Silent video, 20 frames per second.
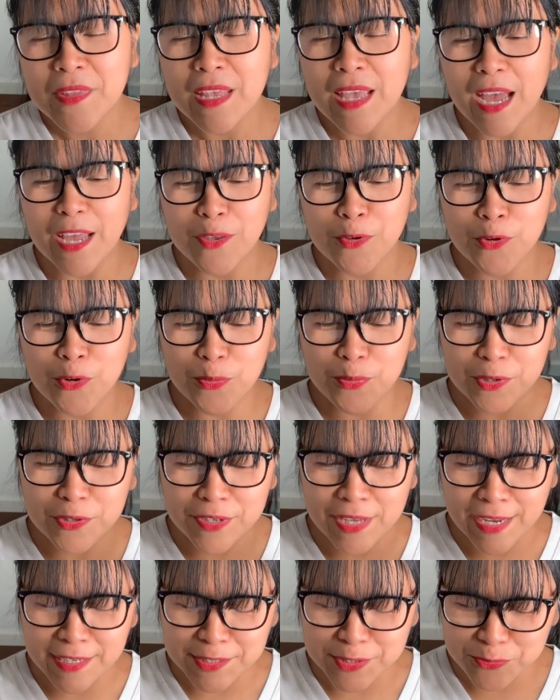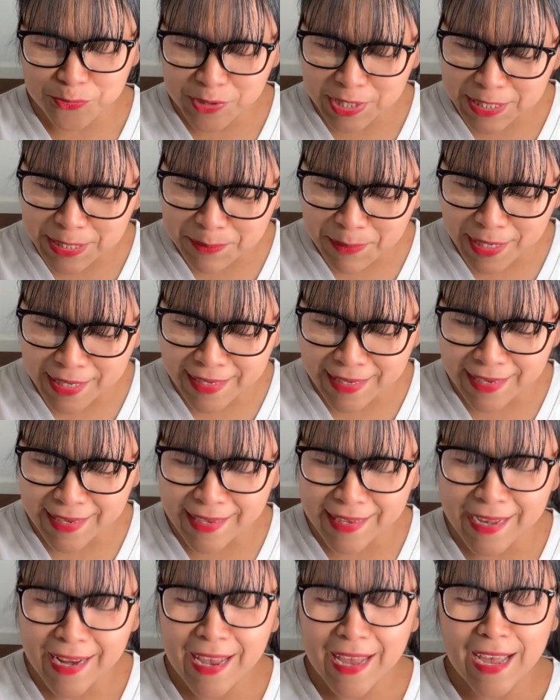I hope you guys really make
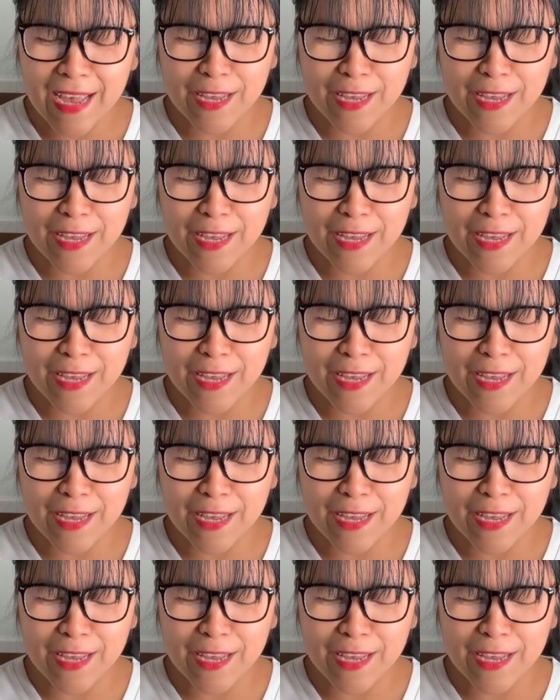it.